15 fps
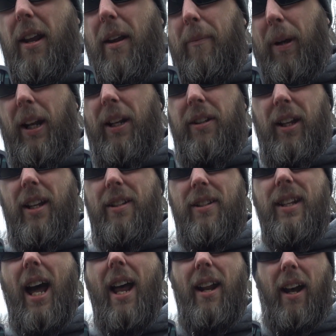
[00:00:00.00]
But it's
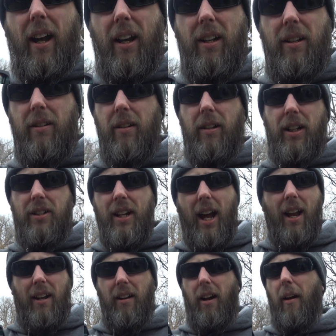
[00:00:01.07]
not
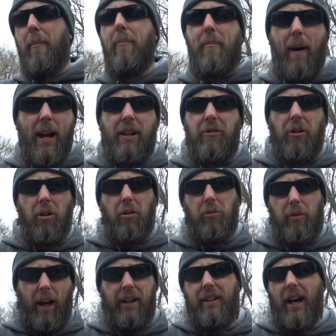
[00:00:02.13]
a micro
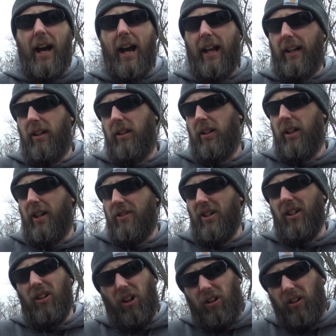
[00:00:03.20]
red dot. It doesn't
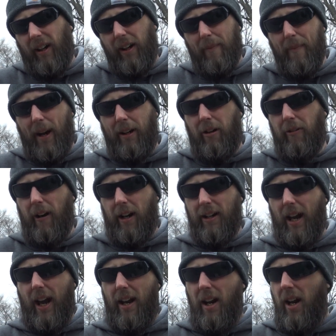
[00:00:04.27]
look like a micro red
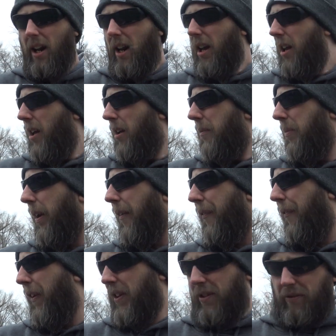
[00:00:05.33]
dot, but it
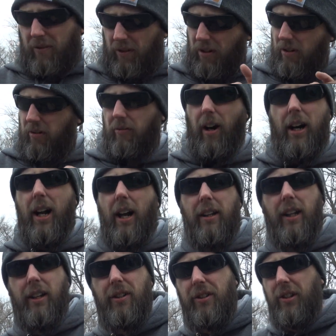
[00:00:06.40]
fits right on this.